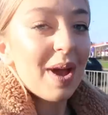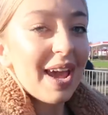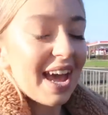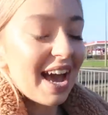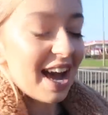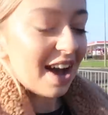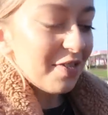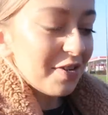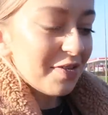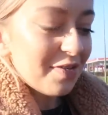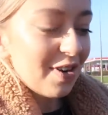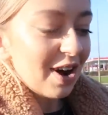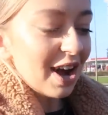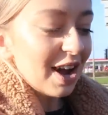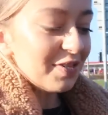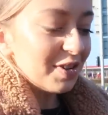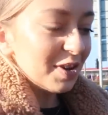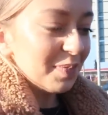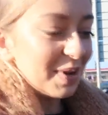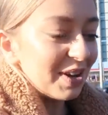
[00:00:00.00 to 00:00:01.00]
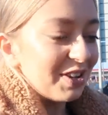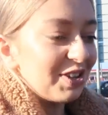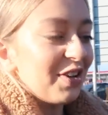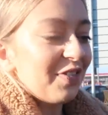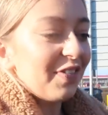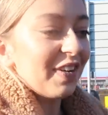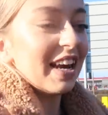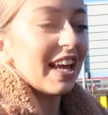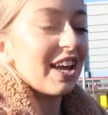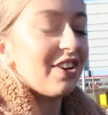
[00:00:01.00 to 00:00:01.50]
We have arrived at
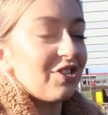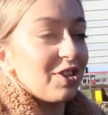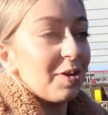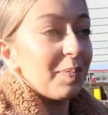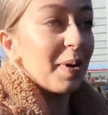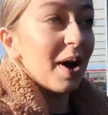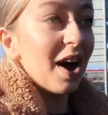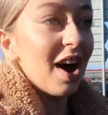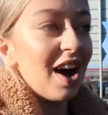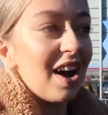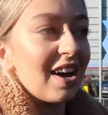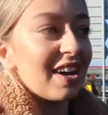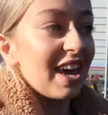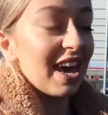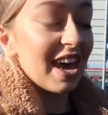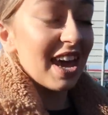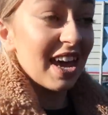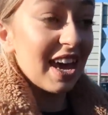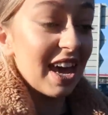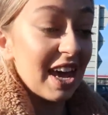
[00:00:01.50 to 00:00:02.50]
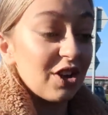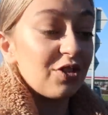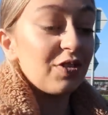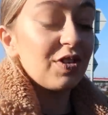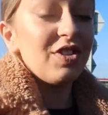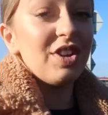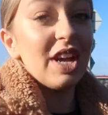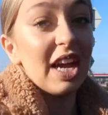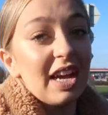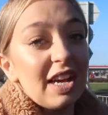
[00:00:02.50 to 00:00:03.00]
Bicester Village. The parking is
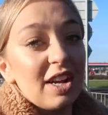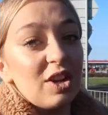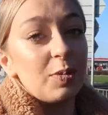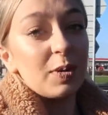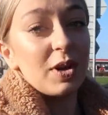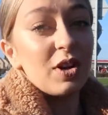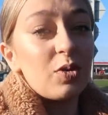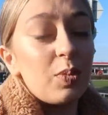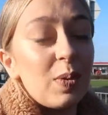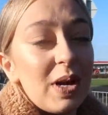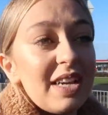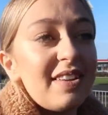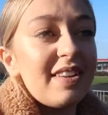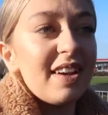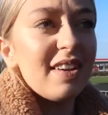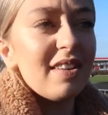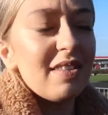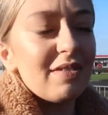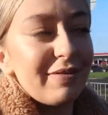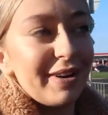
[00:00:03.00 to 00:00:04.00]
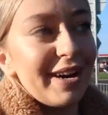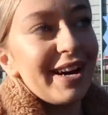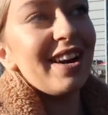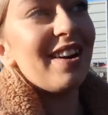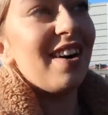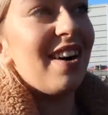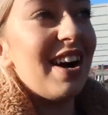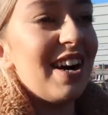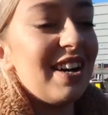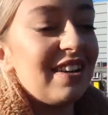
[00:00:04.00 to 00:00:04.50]
ridiculous because we didn't
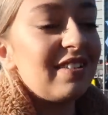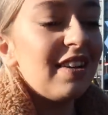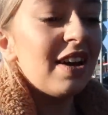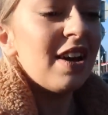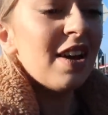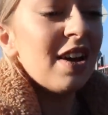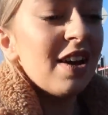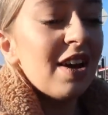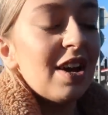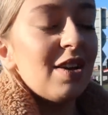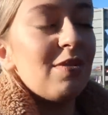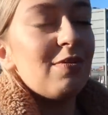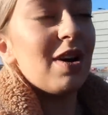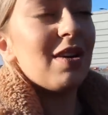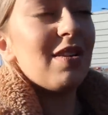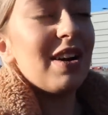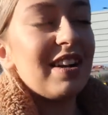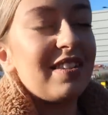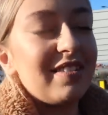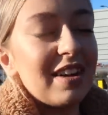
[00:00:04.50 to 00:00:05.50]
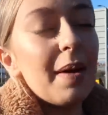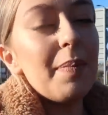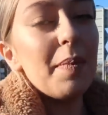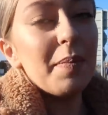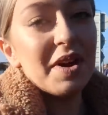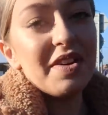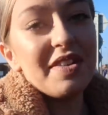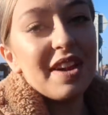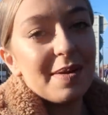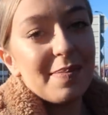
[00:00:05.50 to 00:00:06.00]
realise. Well, it's Cyber
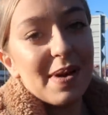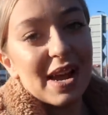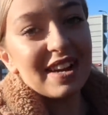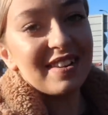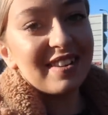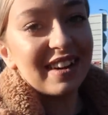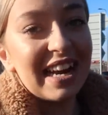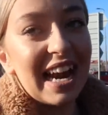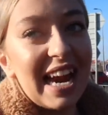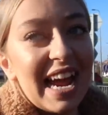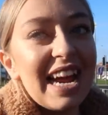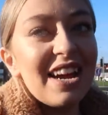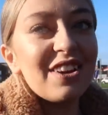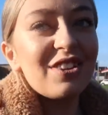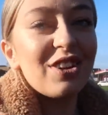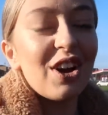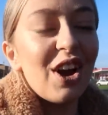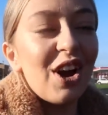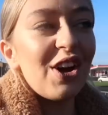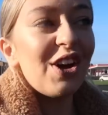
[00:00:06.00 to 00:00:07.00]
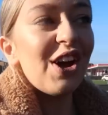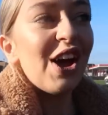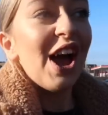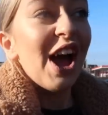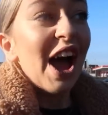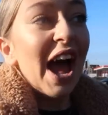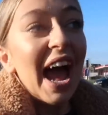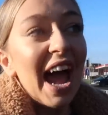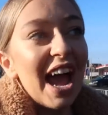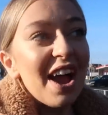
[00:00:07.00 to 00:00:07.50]
Monday basically, so
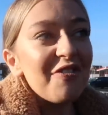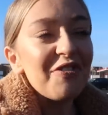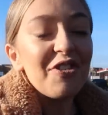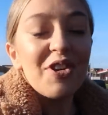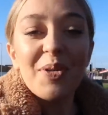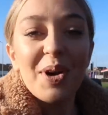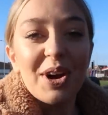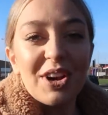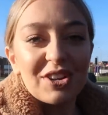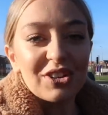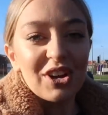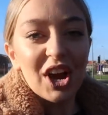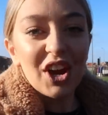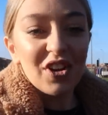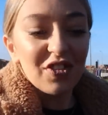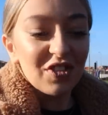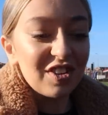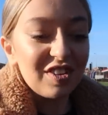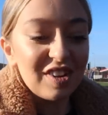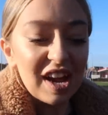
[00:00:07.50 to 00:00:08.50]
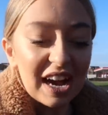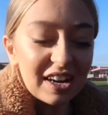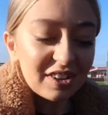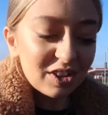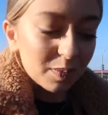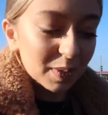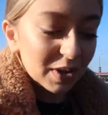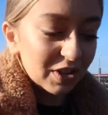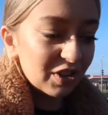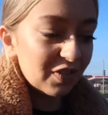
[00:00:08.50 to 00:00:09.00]
everyone is kind of
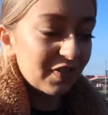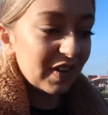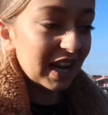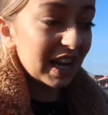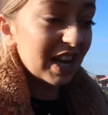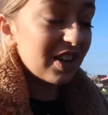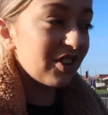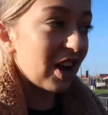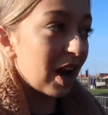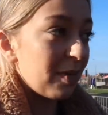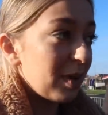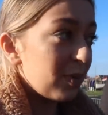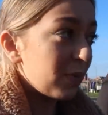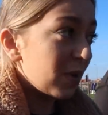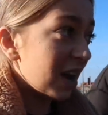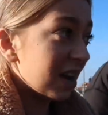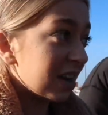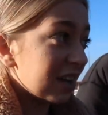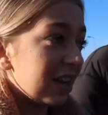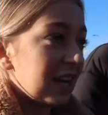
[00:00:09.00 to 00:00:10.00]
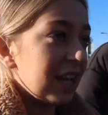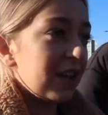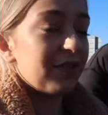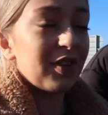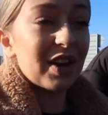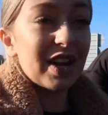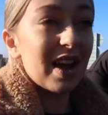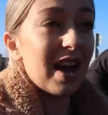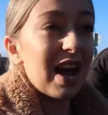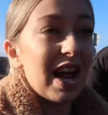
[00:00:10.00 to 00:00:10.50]
stacked to Bicester Village, and we were going to
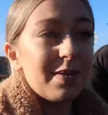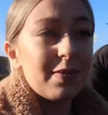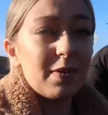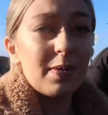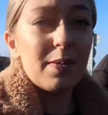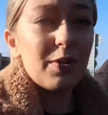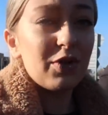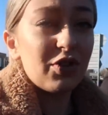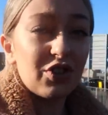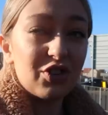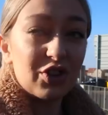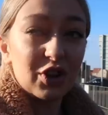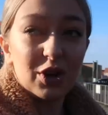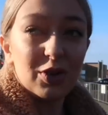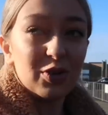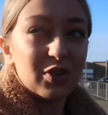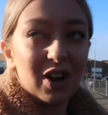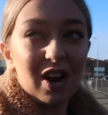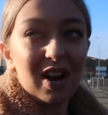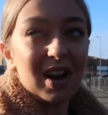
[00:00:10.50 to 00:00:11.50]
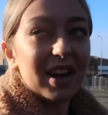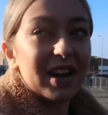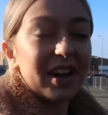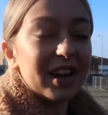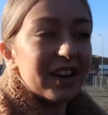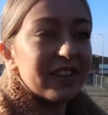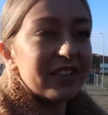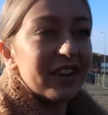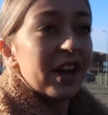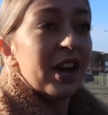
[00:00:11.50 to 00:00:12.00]
leave really early, but we were just too
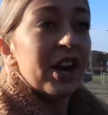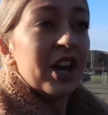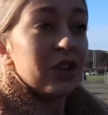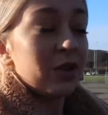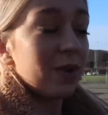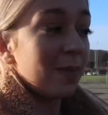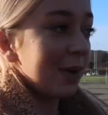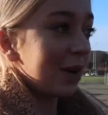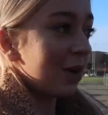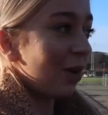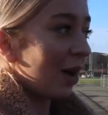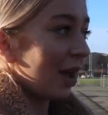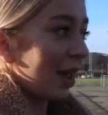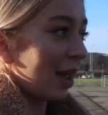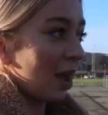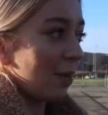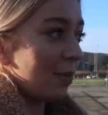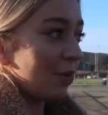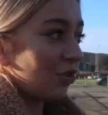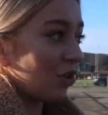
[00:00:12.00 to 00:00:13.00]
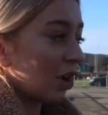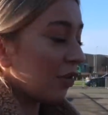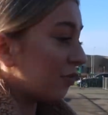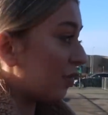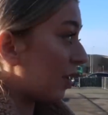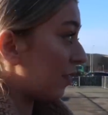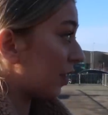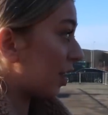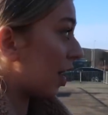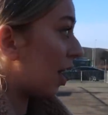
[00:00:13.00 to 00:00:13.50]
tired. So when we got here, we drove
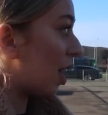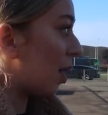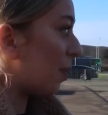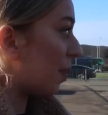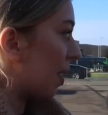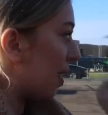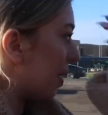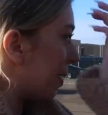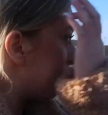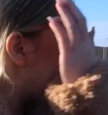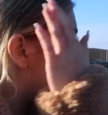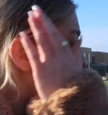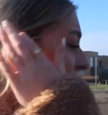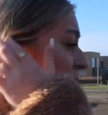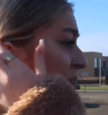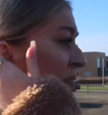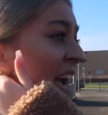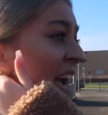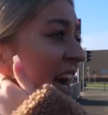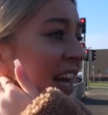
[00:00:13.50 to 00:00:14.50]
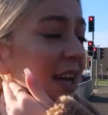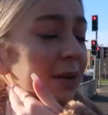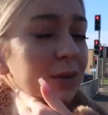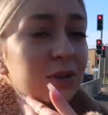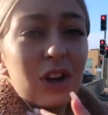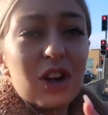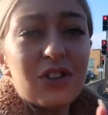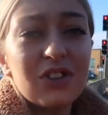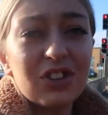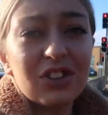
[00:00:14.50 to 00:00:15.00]
around the car park, and there
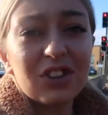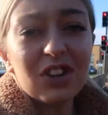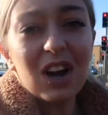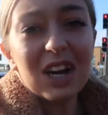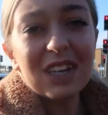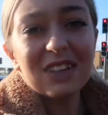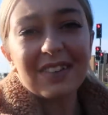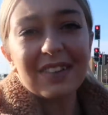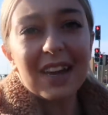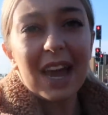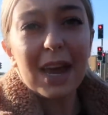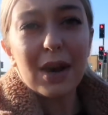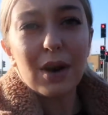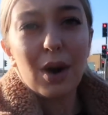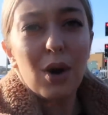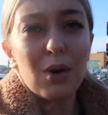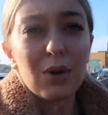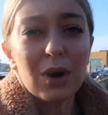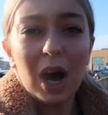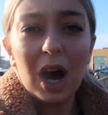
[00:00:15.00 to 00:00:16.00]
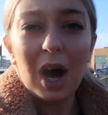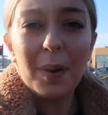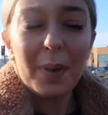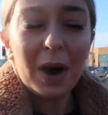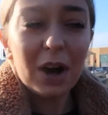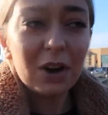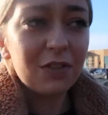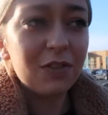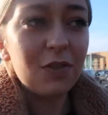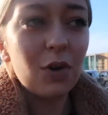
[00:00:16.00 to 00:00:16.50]
was loads of signs saying, oh, car
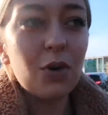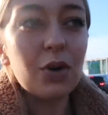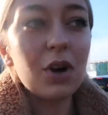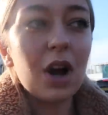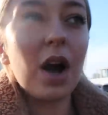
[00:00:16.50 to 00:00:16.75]
park full,